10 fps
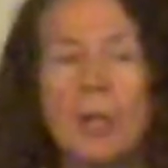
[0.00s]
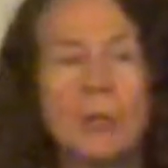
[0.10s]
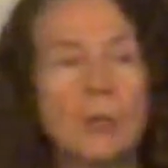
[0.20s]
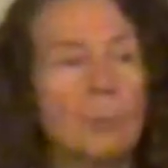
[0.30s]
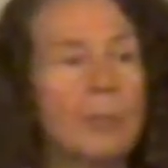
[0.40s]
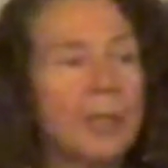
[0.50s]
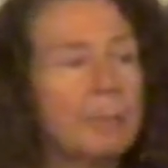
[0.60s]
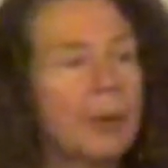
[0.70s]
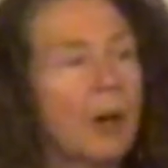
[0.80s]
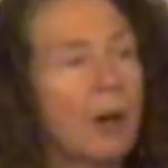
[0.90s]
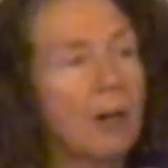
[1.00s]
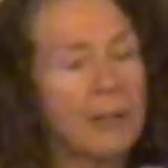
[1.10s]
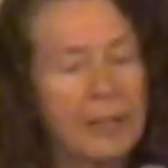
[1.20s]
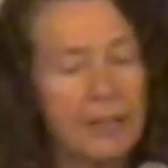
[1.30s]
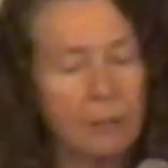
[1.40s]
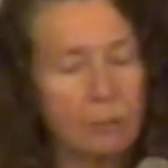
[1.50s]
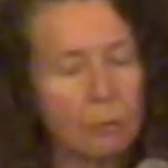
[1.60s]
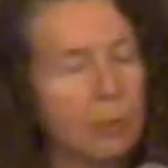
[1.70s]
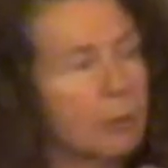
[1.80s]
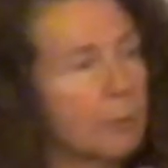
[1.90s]
So people are in
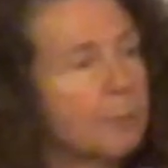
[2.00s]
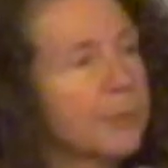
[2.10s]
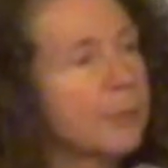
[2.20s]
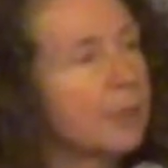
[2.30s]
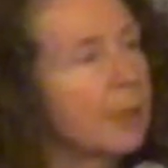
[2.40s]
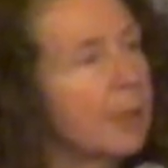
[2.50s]
groups